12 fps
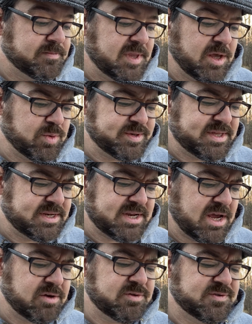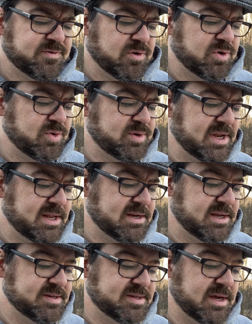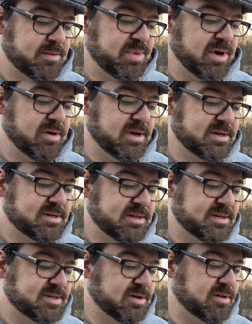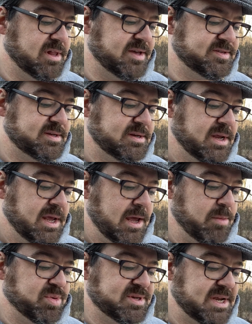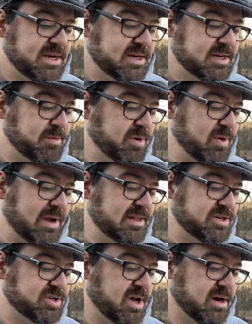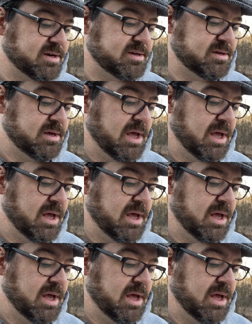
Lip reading: It was the townsfolk who did it, he said, peering into the stilt closet and pretending to be greatly shocked.